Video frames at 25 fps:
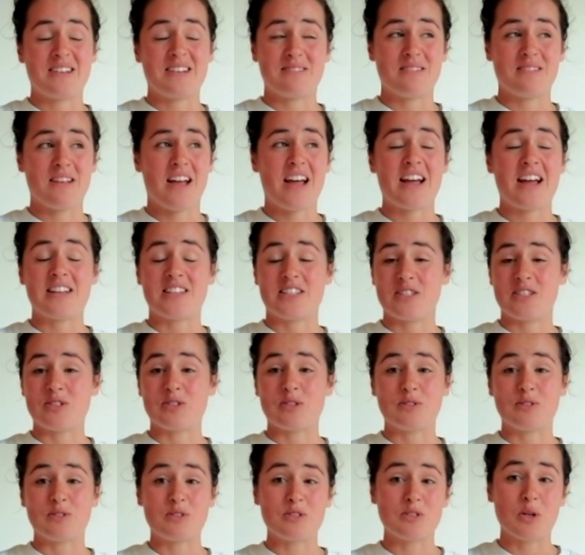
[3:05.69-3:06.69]
had to
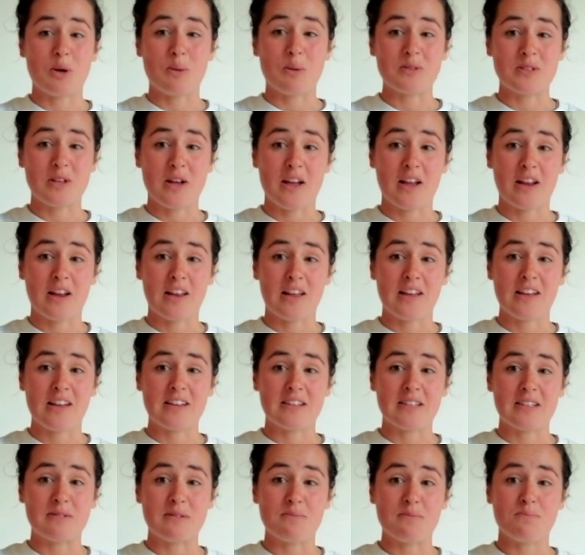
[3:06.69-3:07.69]
sort of stop cycling
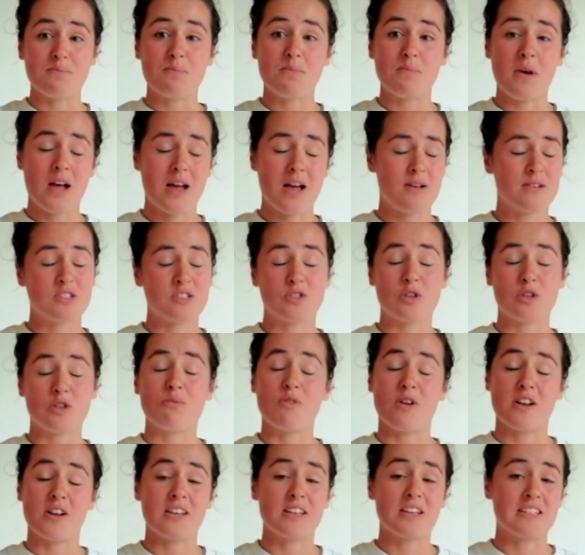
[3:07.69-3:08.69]
and stop
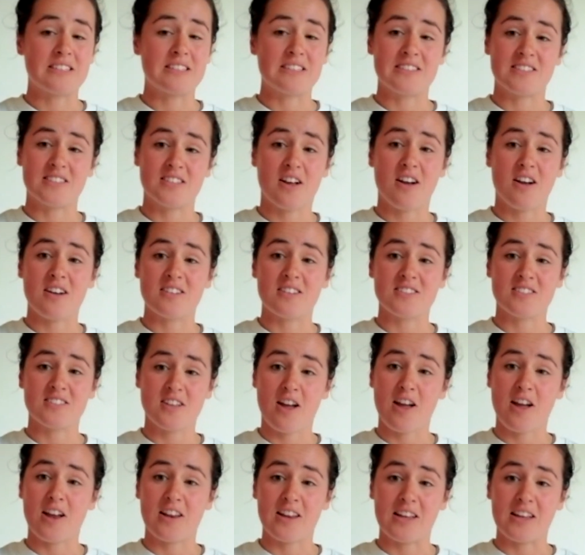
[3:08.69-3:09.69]
running and start
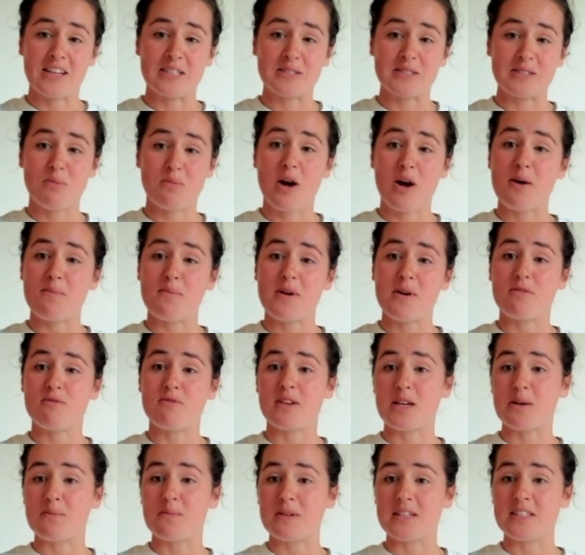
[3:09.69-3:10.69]
cycling as part of my
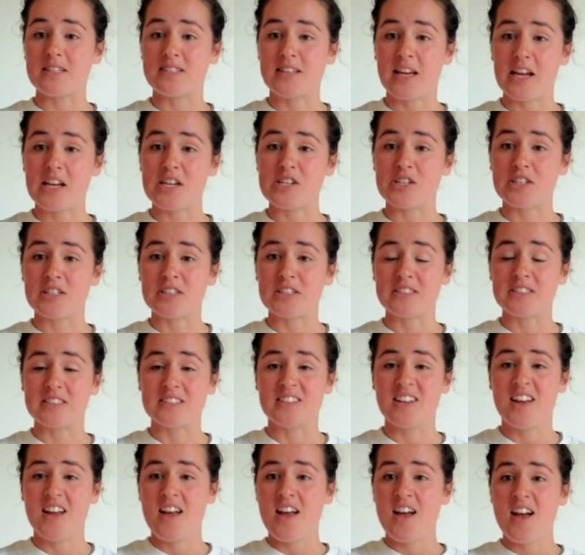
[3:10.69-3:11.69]
rehabilitation,
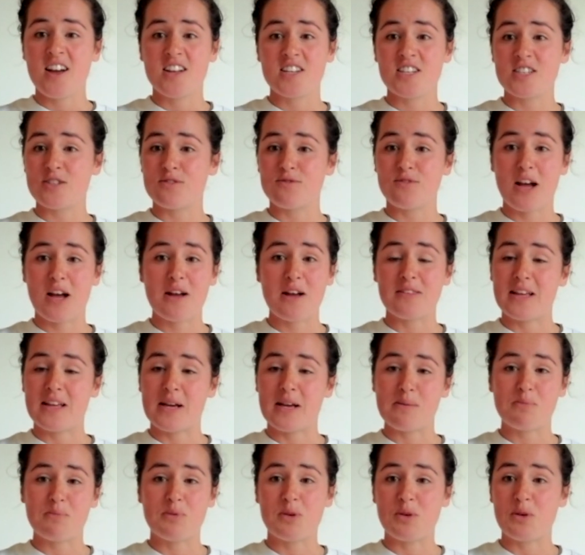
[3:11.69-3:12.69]
and just found
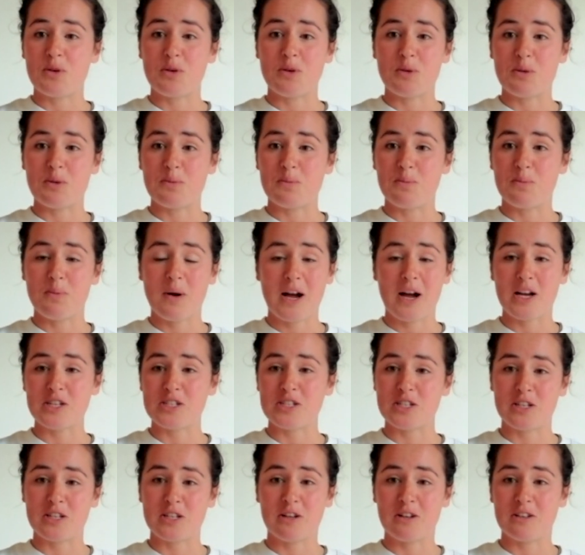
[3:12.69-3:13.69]
that pure
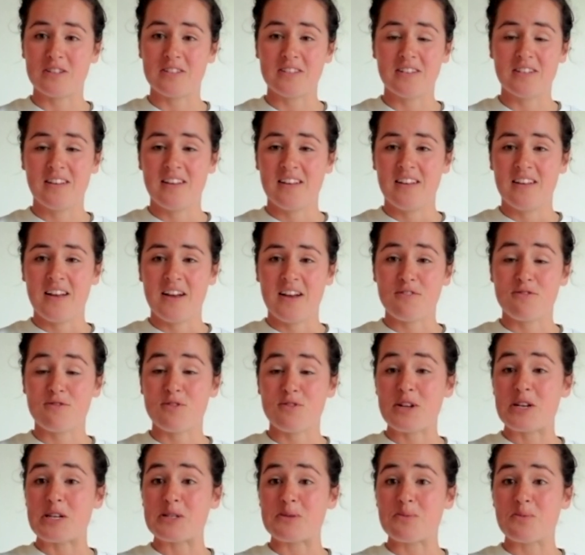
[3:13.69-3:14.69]
passion and
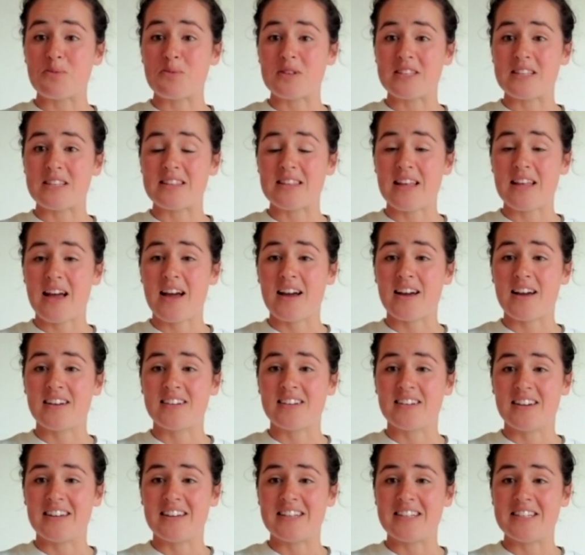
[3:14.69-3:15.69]
freedom within that.
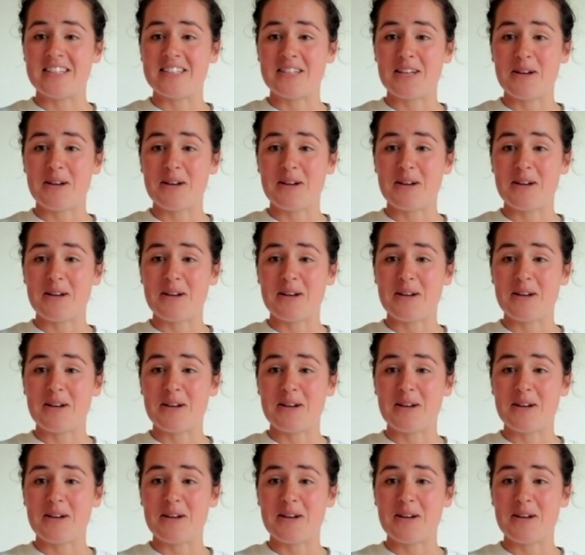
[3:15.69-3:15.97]
And